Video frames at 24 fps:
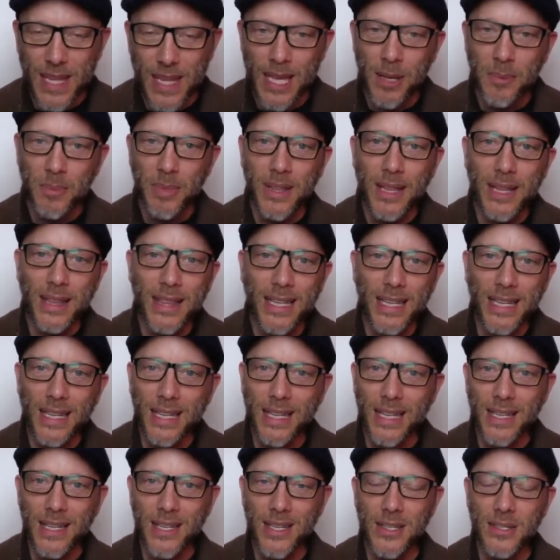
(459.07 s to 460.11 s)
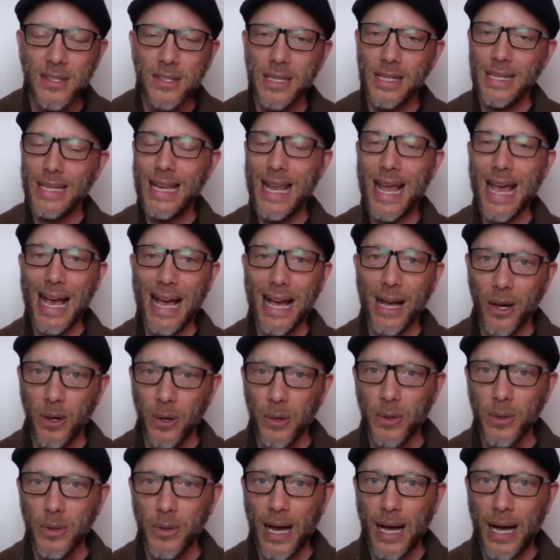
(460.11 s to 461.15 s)
But the thing is,
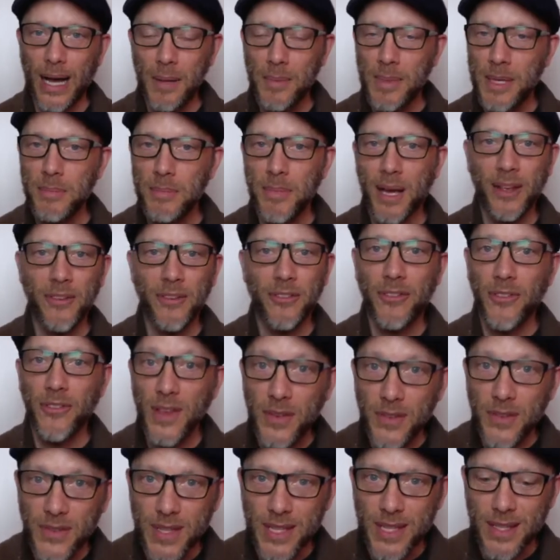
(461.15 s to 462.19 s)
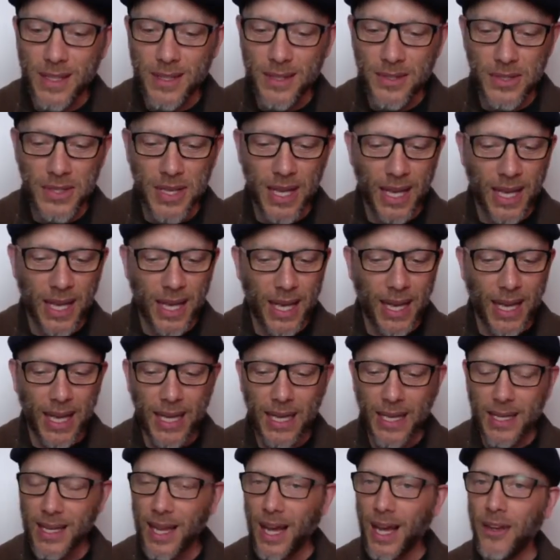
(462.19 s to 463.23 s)
now I'm in my 50s,
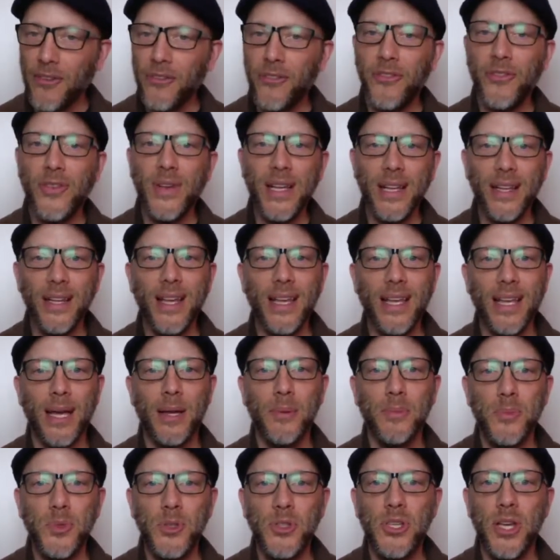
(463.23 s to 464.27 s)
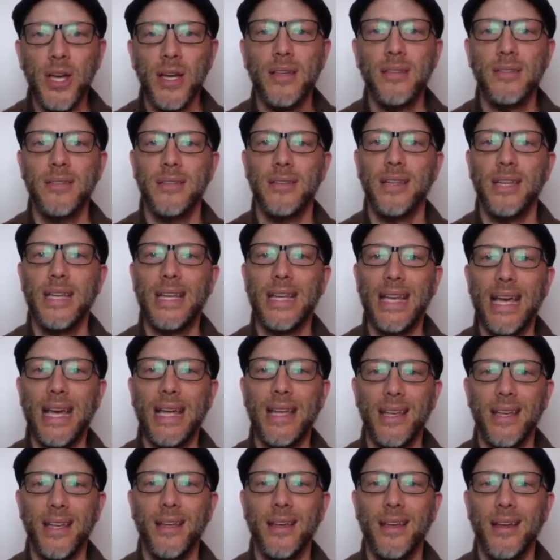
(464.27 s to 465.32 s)
and I feel like I'm just
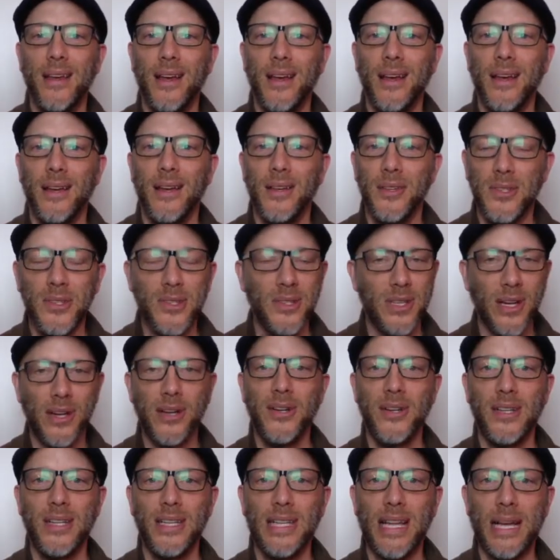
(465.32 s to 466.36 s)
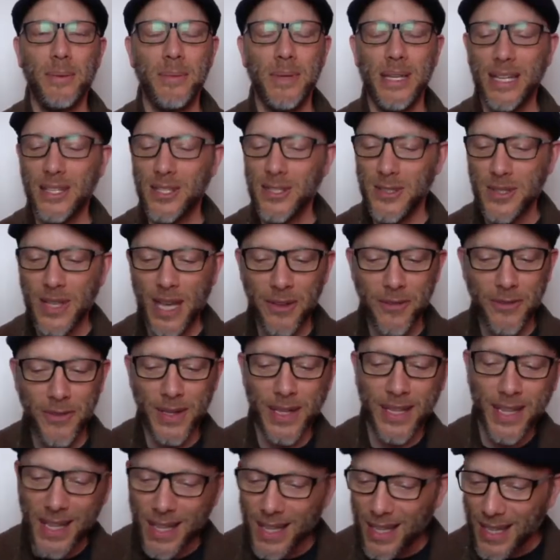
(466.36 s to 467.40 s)
getting started. I mean, I feel
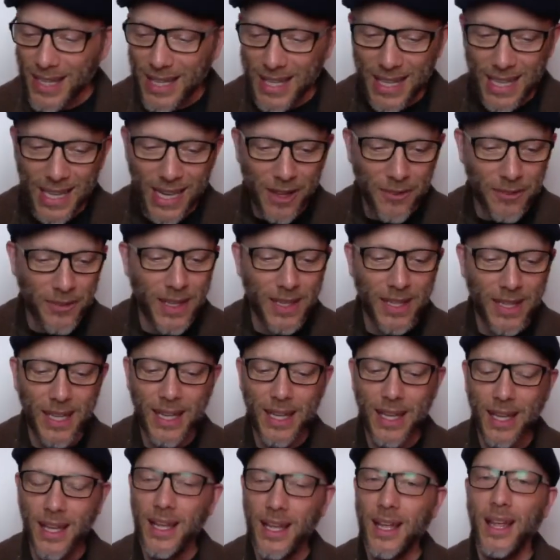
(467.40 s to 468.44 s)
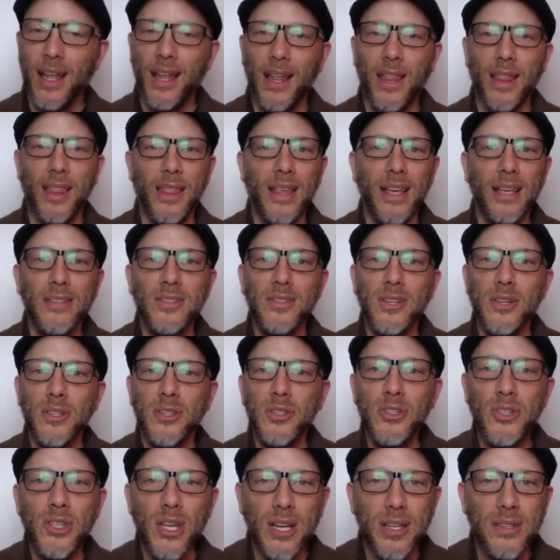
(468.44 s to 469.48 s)
like a kid. I feel like things are
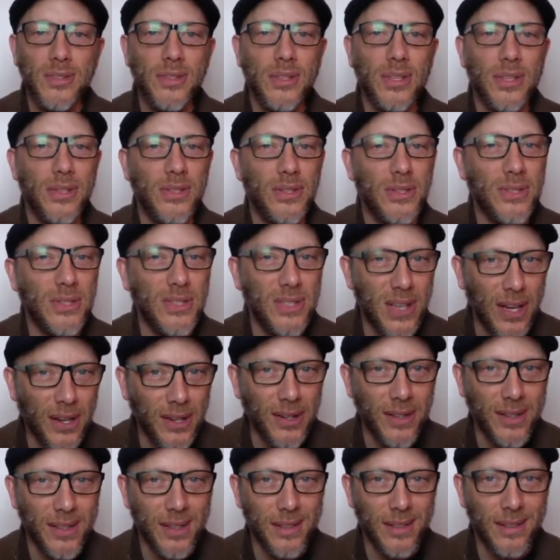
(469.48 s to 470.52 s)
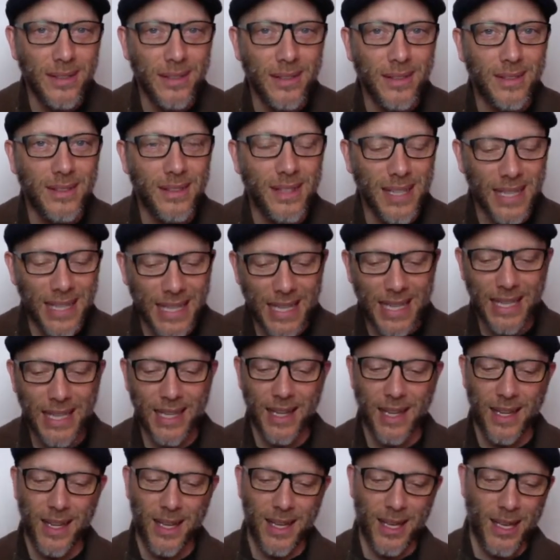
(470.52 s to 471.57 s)
just starting to get
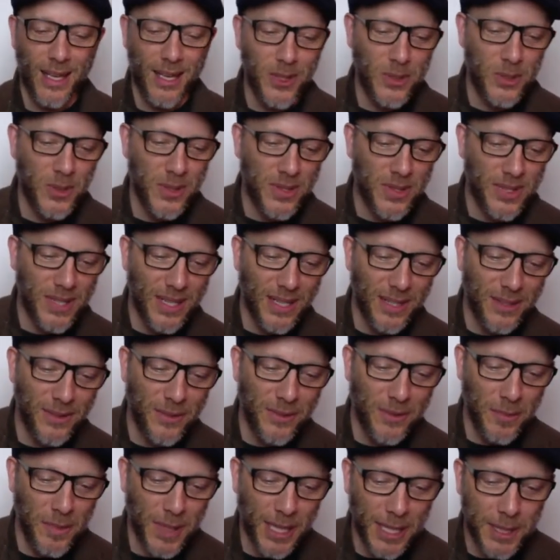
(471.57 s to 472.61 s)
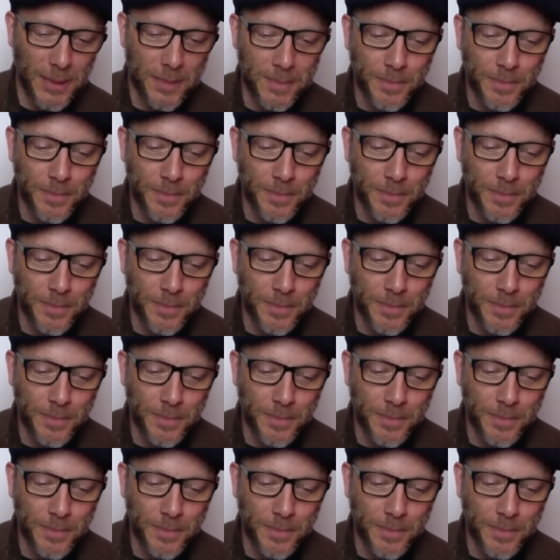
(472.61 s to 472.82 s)
interesting for me.